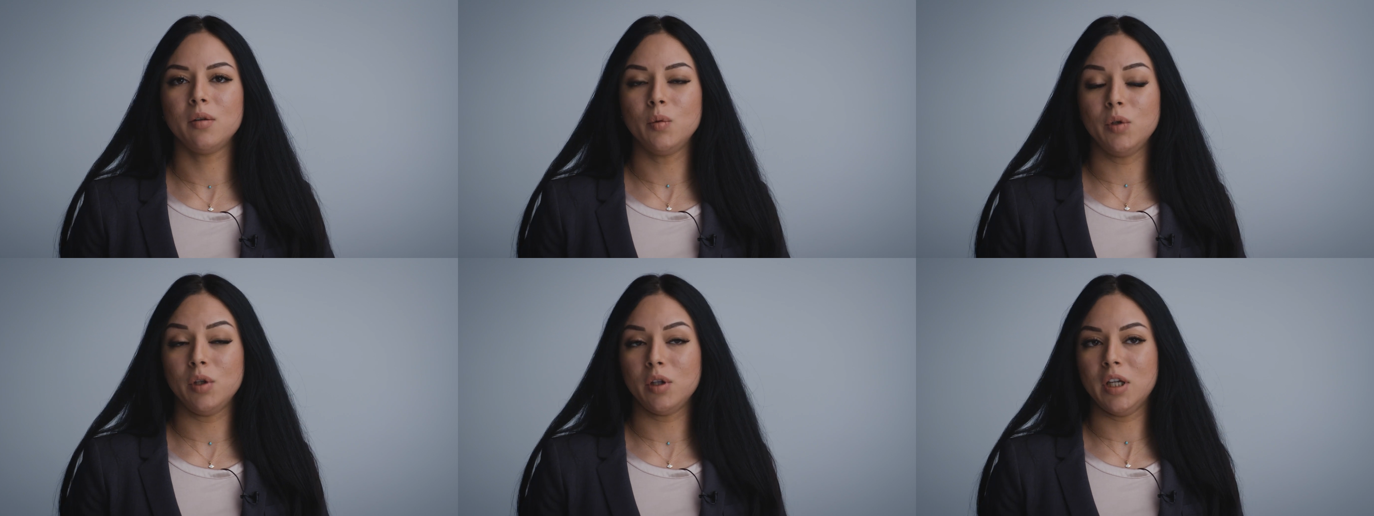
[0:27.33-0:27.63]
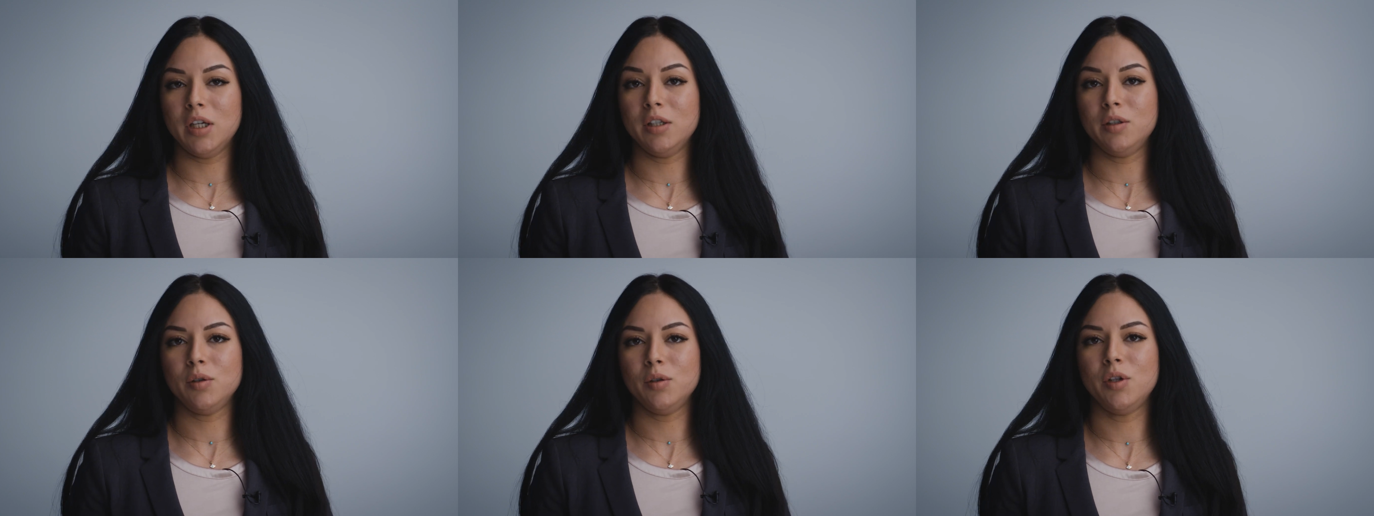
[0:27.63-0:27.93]
Would you
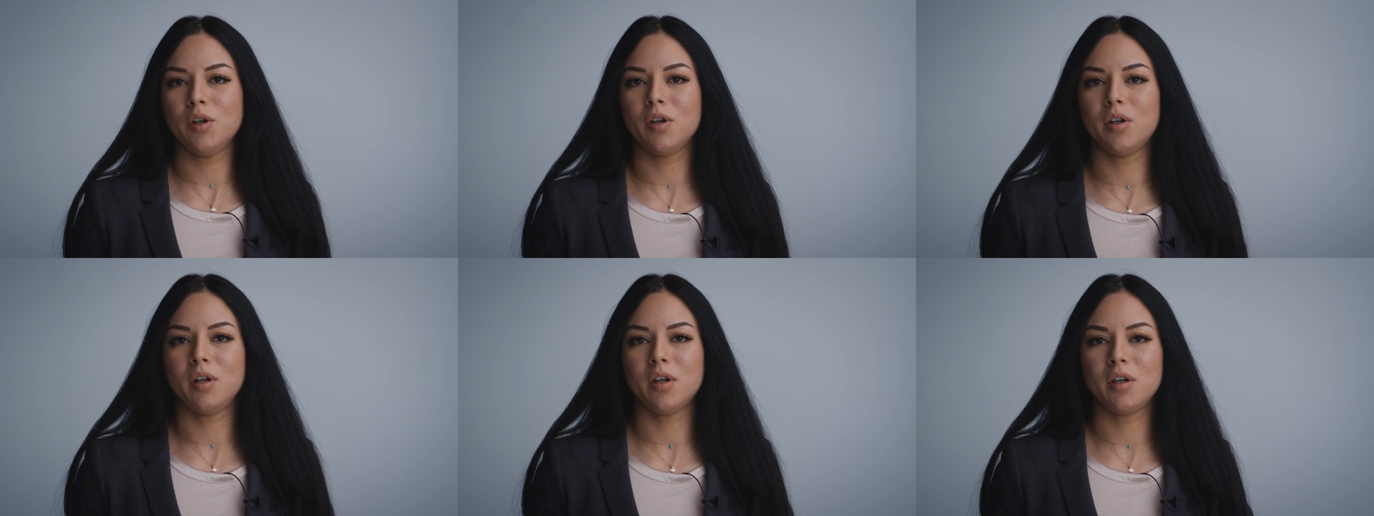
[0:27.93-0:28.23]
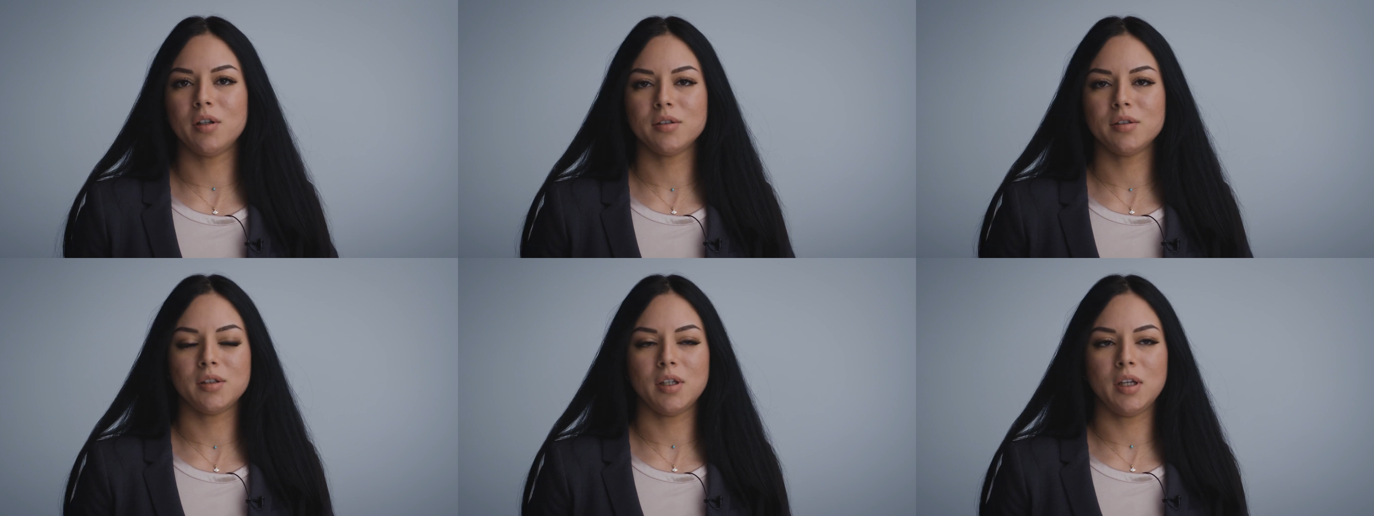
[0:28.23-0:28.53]
like to join
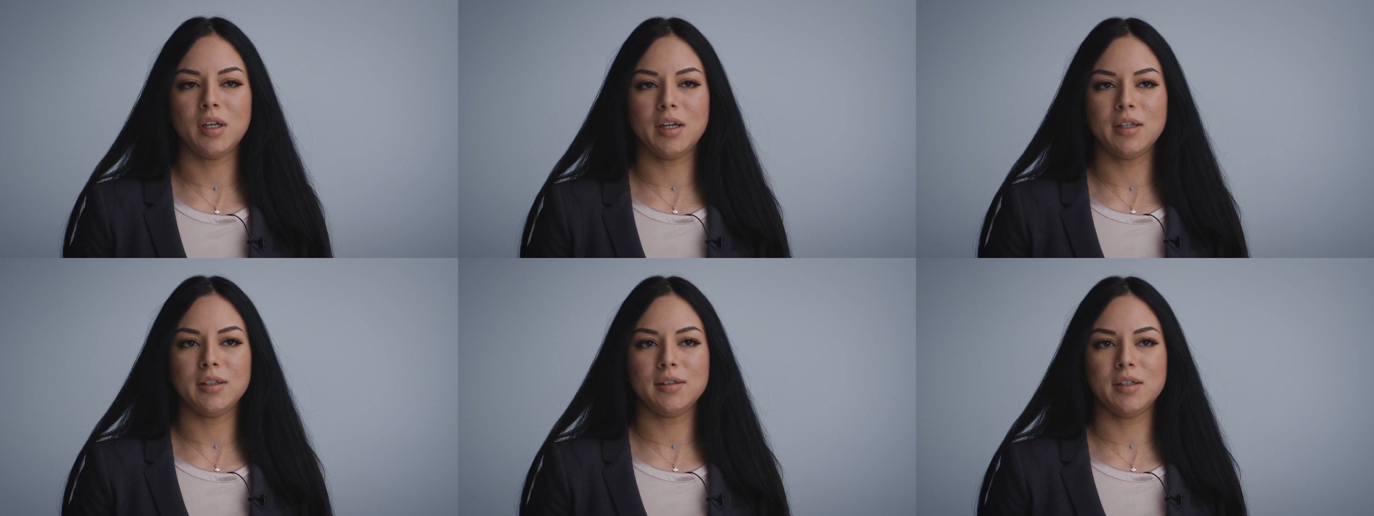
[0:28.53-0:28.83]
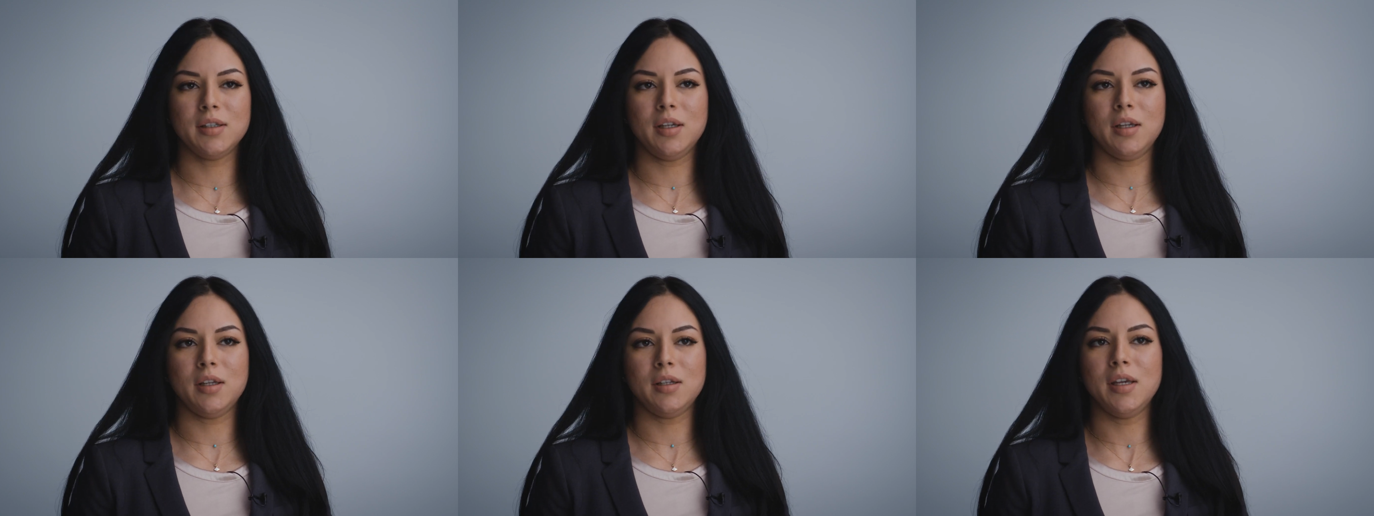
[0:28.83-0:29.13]
us? And I
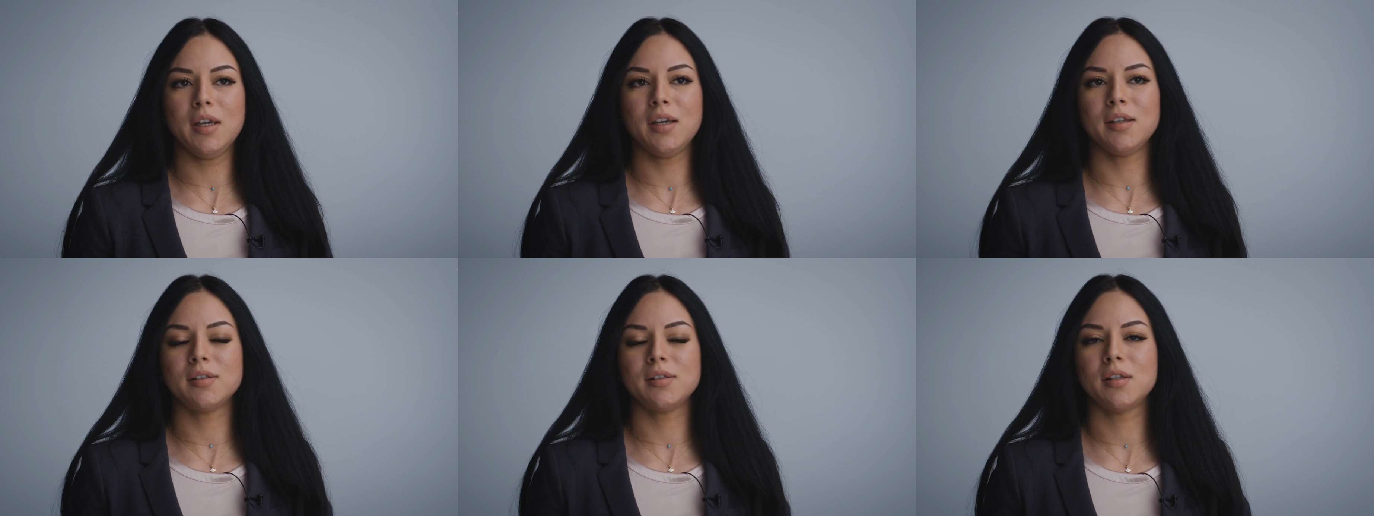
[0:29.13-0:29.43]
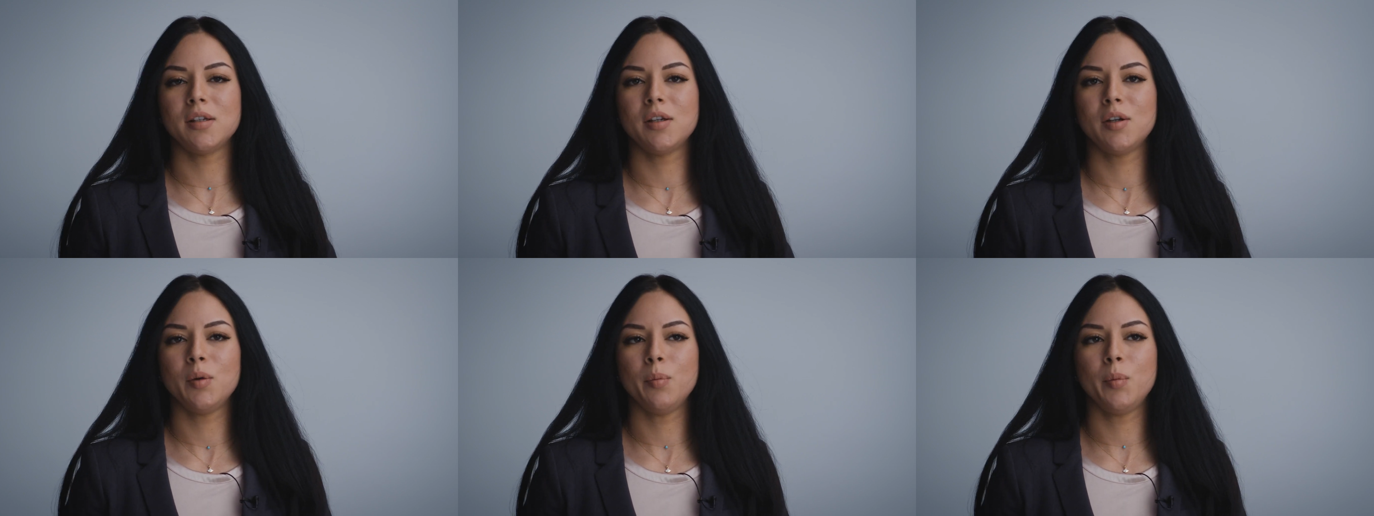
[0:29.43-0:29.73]
said, yes,
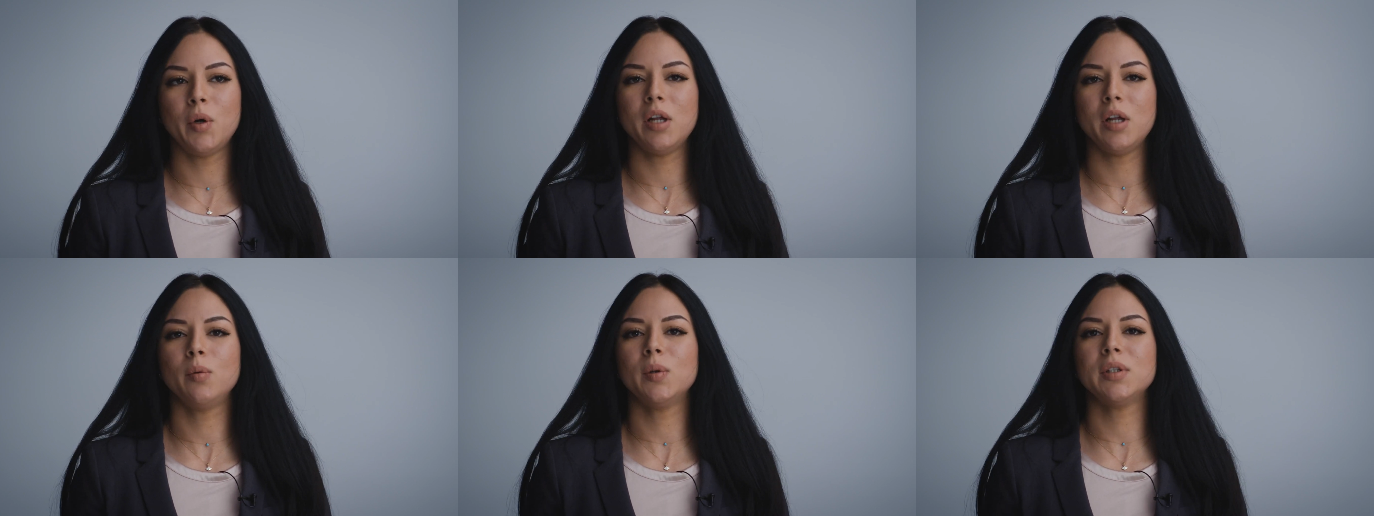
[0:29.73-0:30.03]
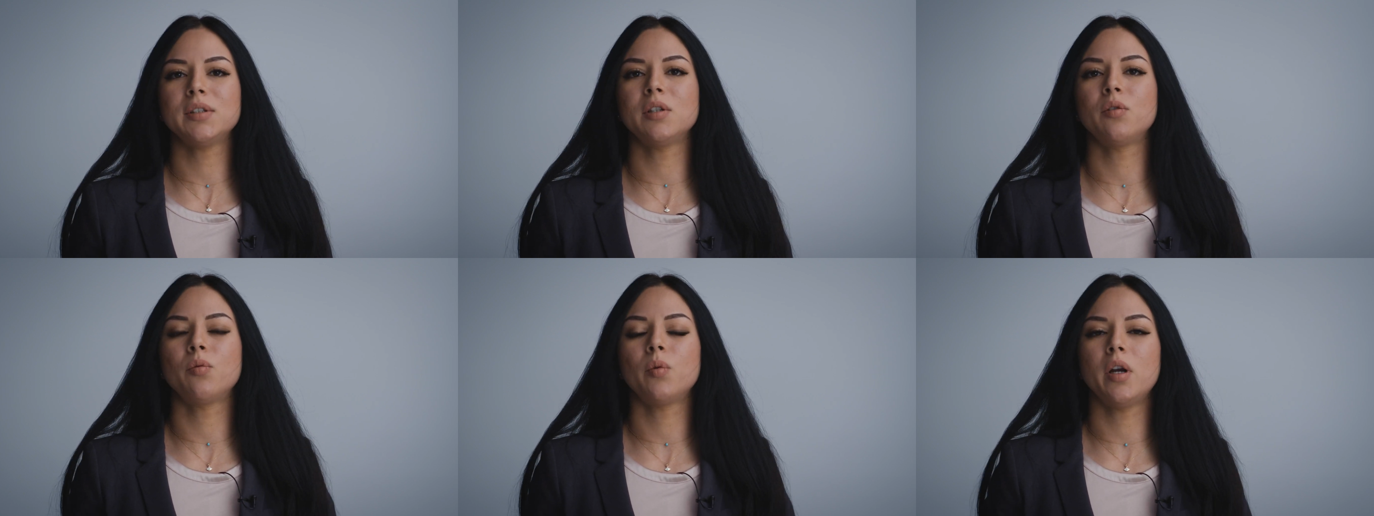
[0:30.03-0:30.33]
but I wasn't